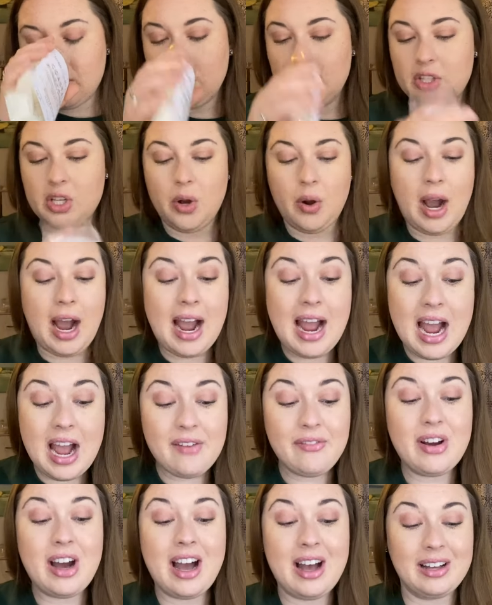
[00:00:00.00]
So I have
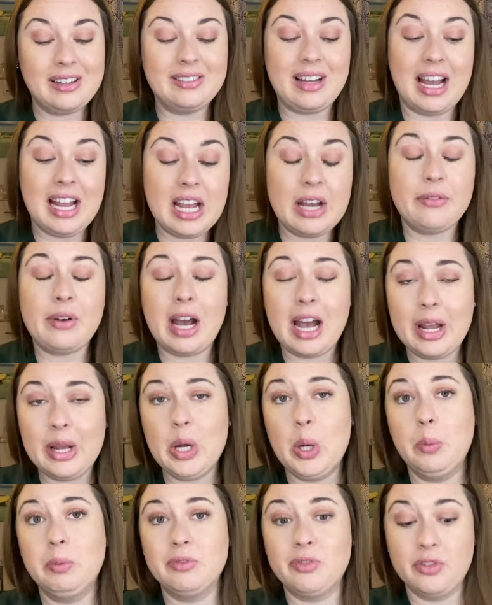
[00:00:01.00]
high
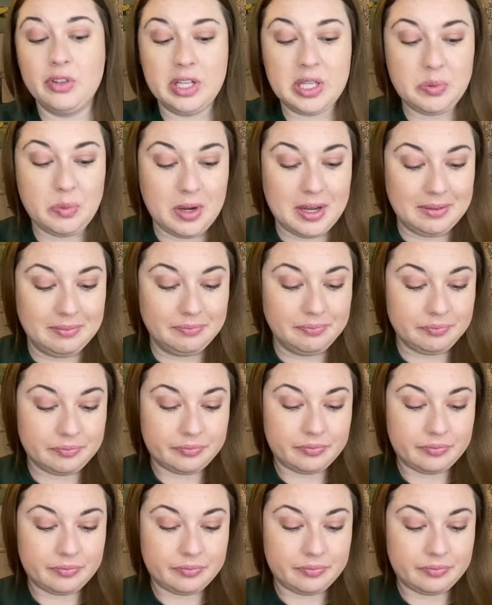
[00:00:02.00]
hopes for this one.